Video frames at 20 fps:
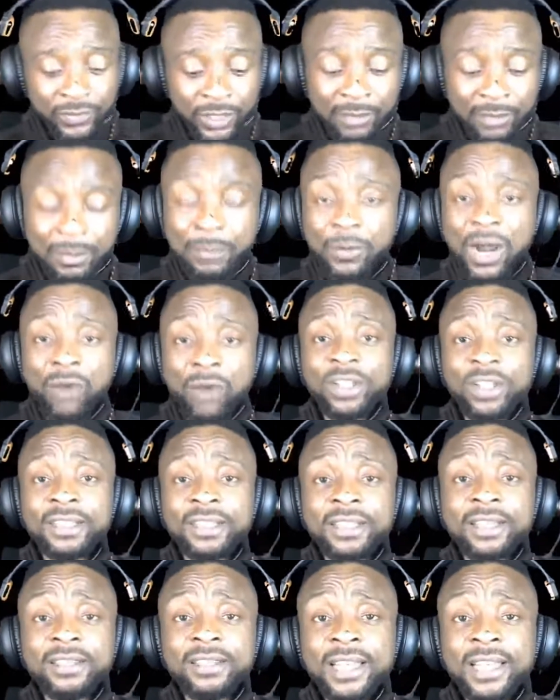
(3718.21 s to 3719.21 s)
People are
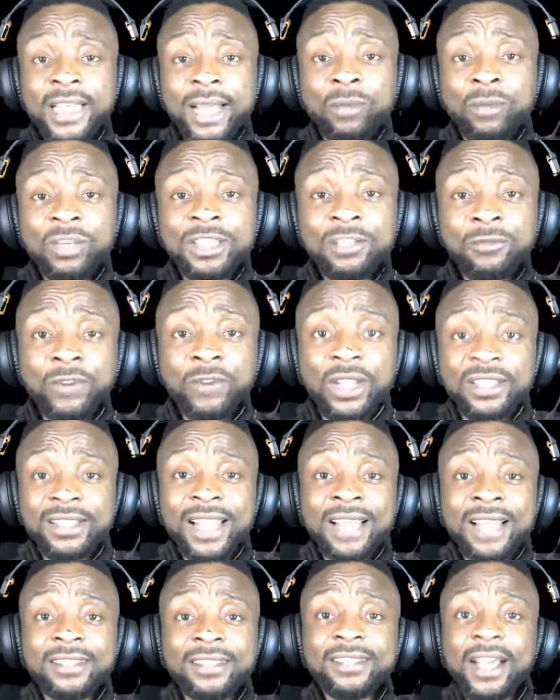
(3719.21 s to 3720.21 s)
waiting. They said they are waiting for his
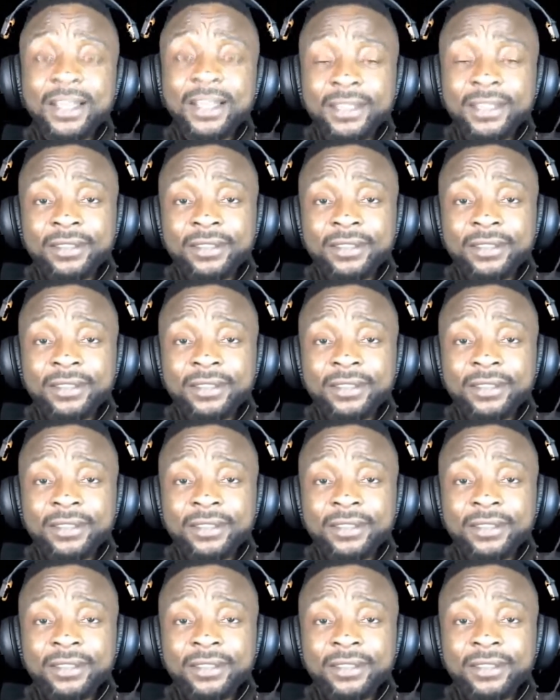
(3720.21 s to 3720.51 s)
last card.